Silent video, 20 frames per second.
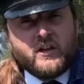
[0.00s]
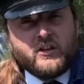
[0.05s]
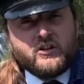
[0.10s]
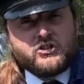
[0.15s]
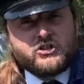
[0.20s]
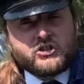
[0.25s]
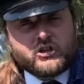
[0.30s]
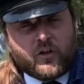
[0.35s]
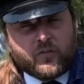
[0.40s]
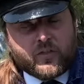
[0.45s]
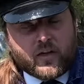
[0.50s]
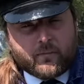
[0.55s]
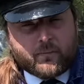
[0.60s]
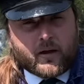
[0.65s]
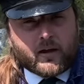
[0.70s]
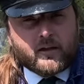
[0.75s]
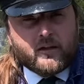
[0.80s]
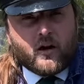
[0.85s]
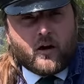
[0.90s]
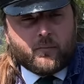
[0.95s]
Shut that
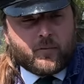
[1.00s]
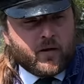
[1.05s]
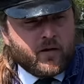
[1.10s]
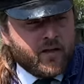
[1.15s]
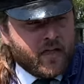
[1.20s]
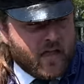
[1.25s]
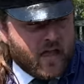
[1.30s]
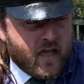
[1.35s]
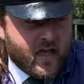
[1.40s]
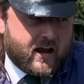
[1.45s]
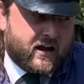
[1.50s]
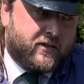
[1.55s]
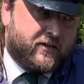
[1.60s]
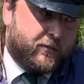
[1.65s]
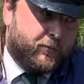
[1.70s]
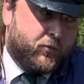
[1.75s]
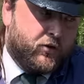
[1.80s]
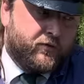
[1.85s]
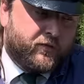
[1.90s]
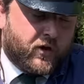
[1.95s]
back up and then
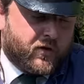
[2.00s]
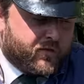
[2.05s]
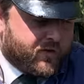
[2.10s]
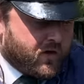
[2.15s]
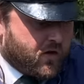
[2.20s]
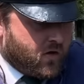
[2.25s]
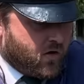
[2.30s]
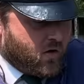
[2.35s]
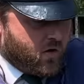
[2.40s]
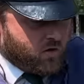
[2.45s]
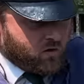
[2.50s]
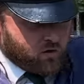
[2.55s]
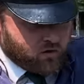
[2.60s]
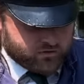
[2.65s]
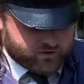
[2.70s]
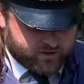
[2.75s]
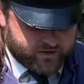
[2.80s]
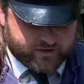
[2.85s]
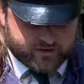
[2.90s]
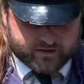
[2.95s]
move over
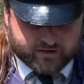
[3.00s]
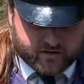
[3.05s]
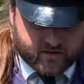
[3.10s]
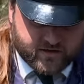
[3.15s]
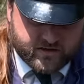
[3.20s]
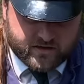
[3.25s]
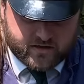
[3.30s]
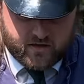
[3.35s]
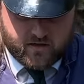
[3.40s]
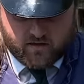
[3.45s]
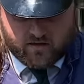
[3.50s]
onto this side